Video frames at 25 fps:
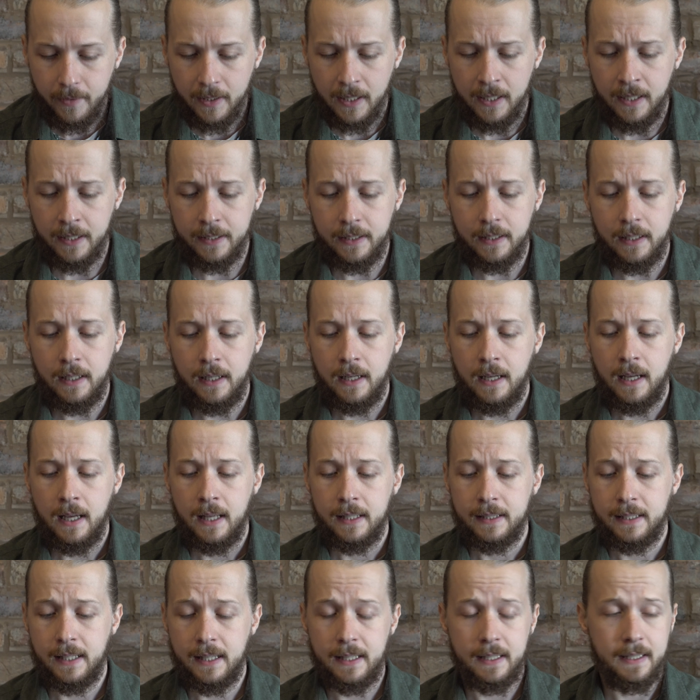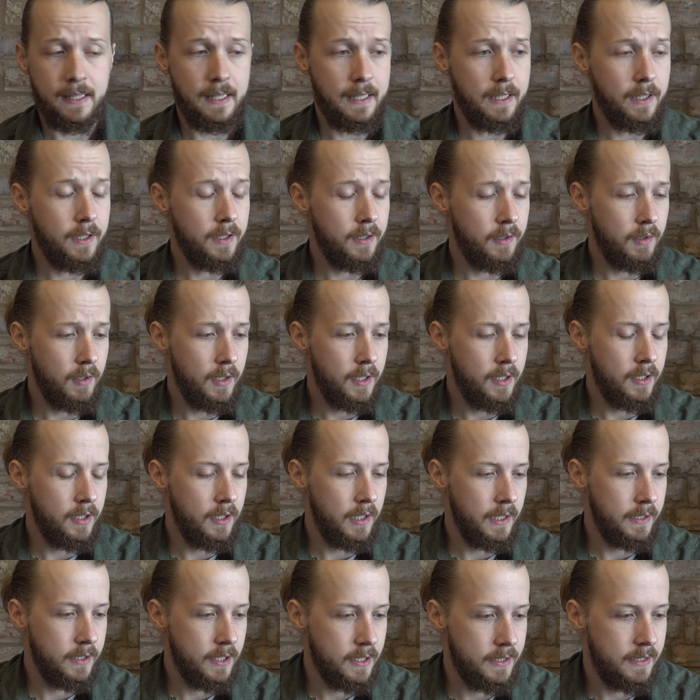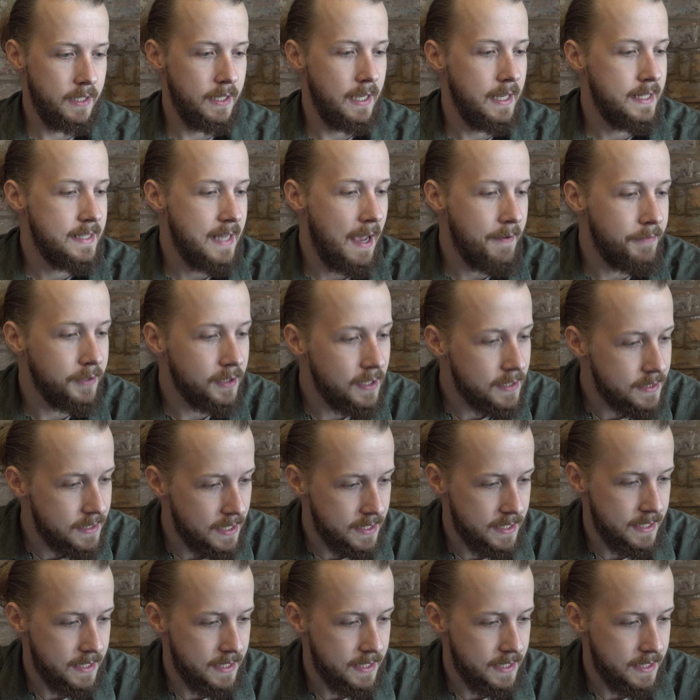And it's evident,